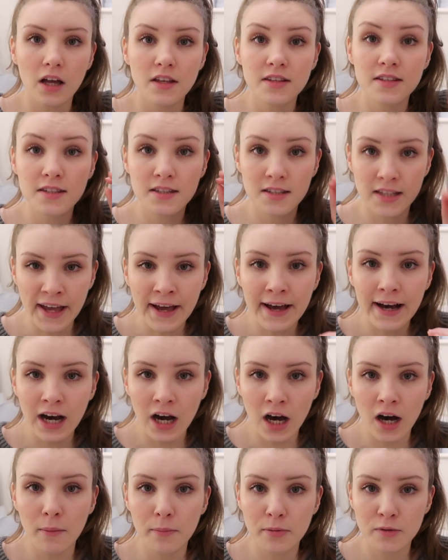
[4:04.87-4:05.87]
Set
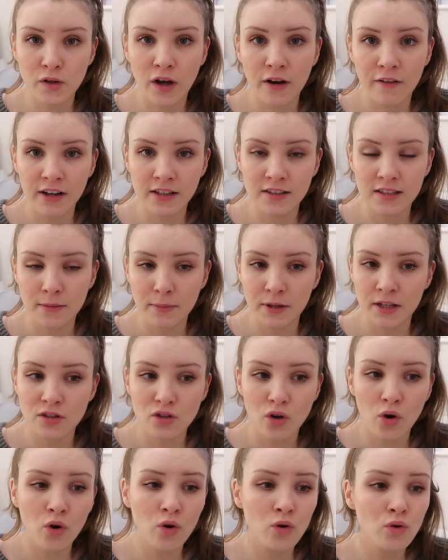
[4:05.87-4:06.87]
up direct
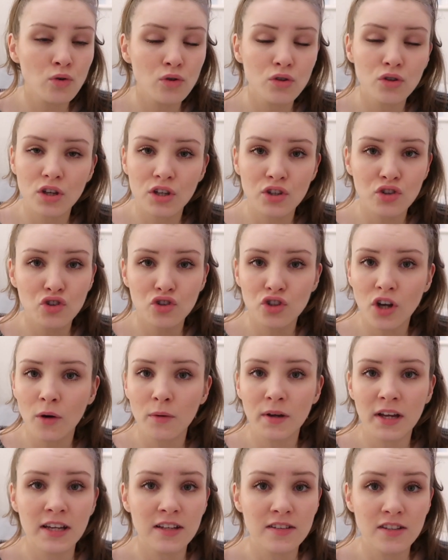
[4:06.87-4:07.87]
debits. It's so
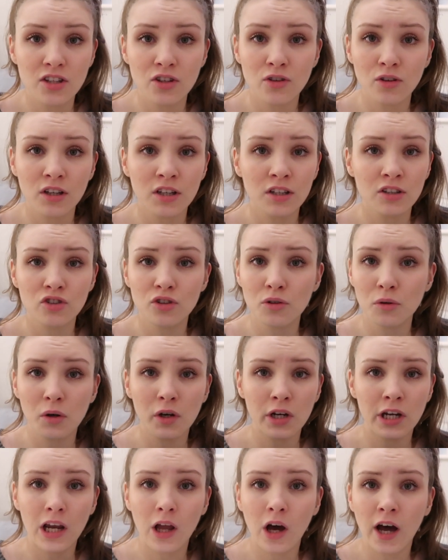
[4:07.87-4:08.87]
easy. You can do it
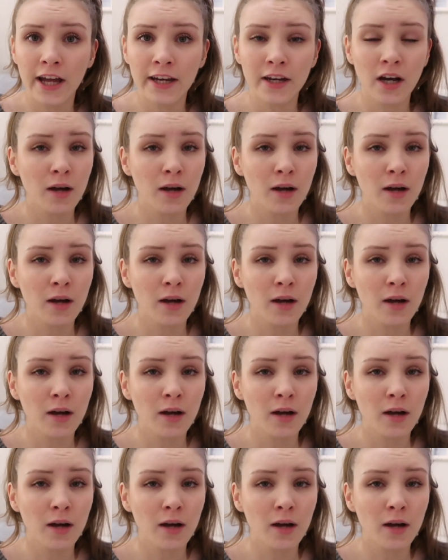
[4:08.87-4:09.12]
online.